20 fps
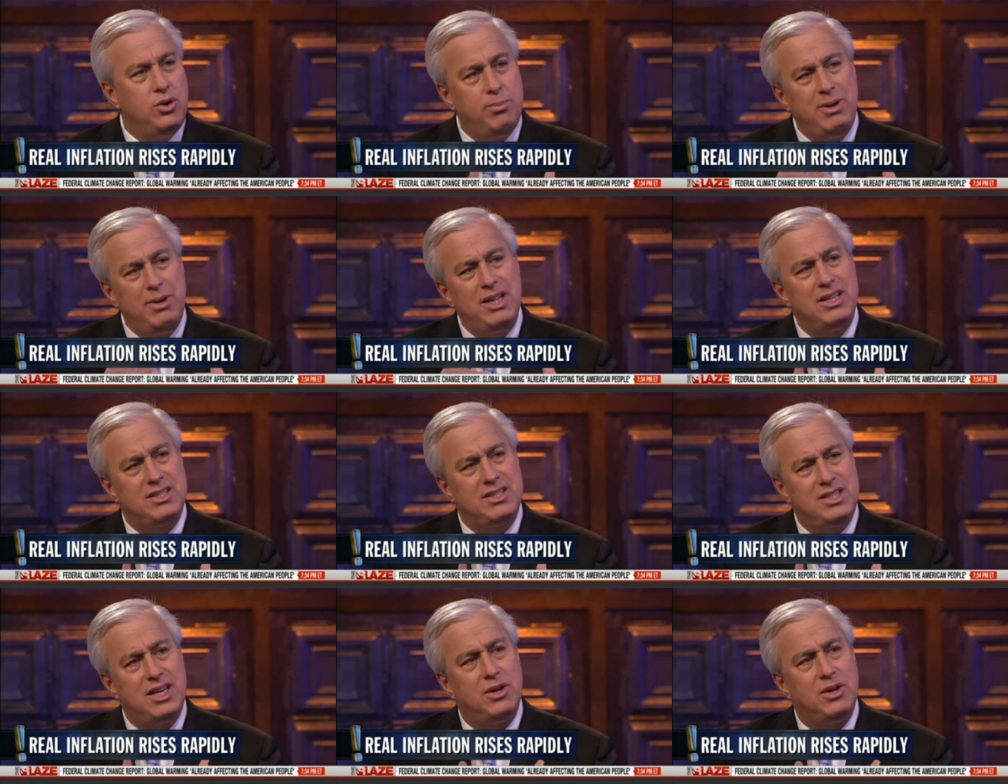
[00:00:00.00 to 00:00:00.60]
you
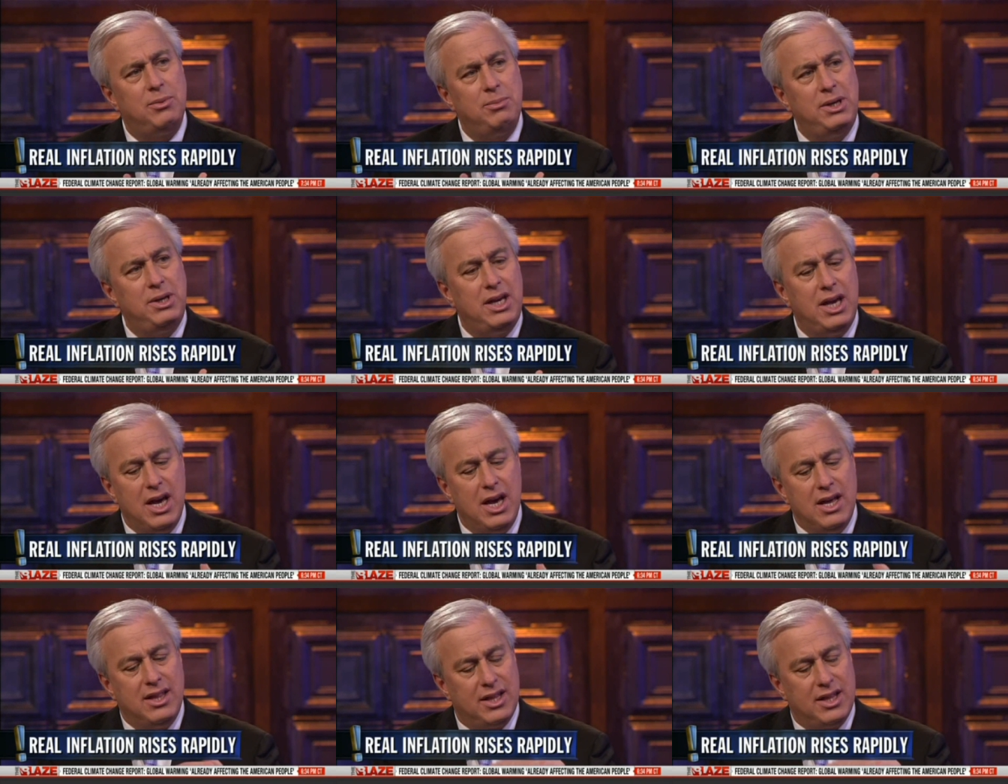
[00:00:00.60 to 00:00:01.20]
mean to tell
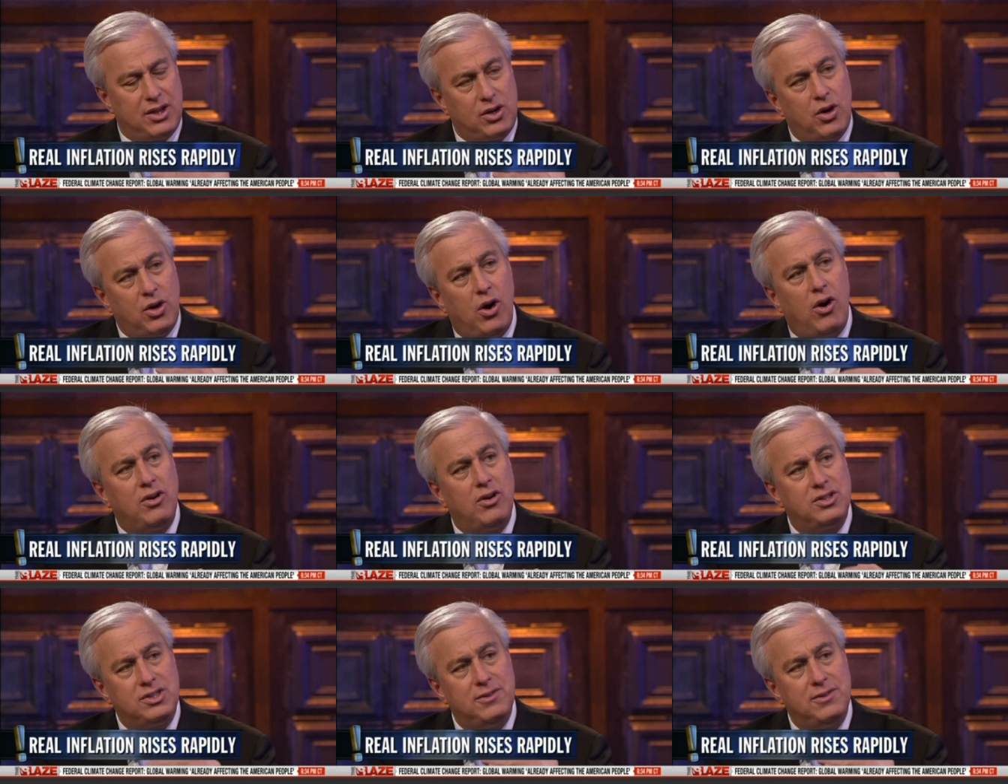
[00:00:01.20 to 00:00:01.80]
me that the
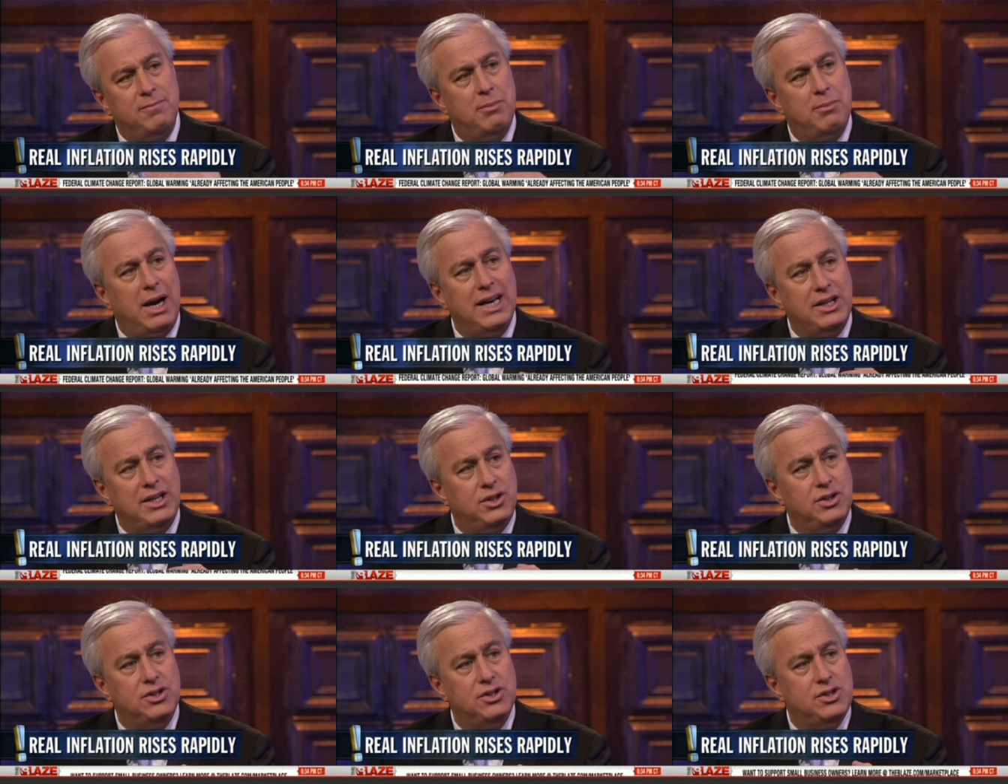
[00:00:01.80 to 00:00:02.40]
cost of
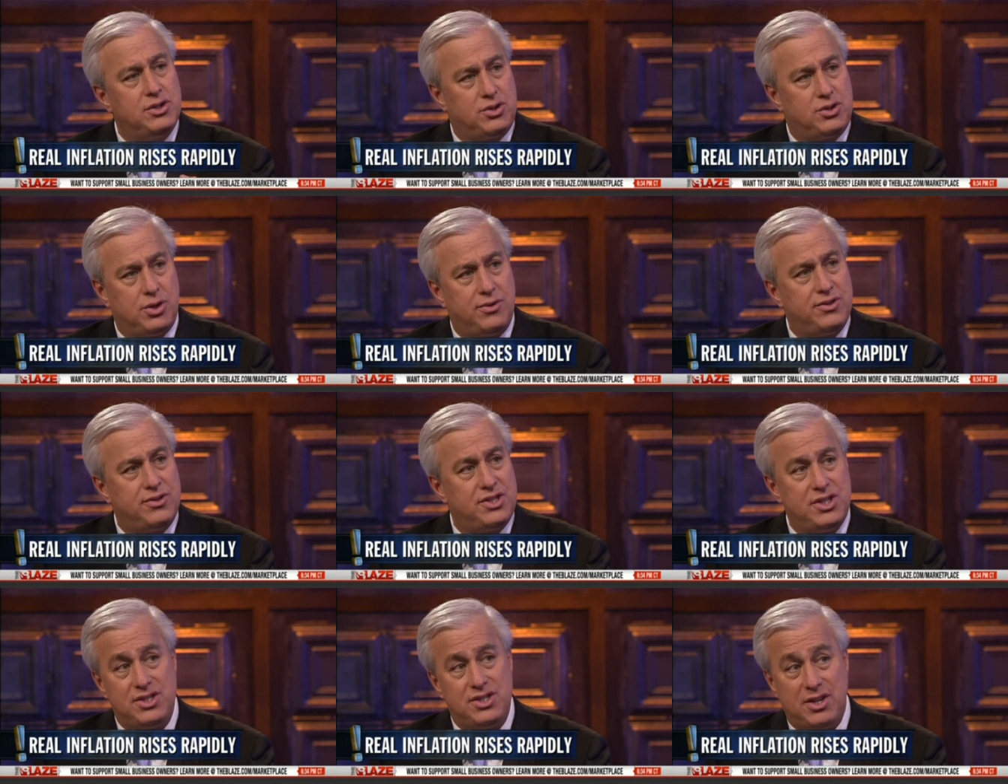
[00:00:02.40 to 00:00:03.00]
my goods and
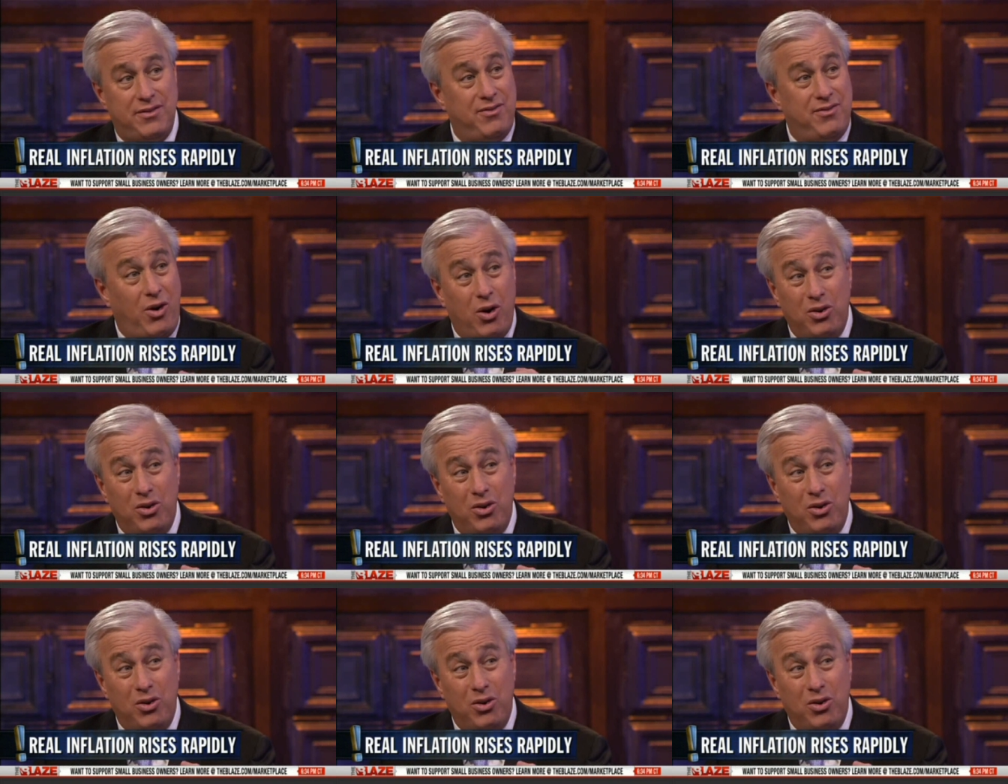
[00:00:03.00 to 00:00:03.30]
services have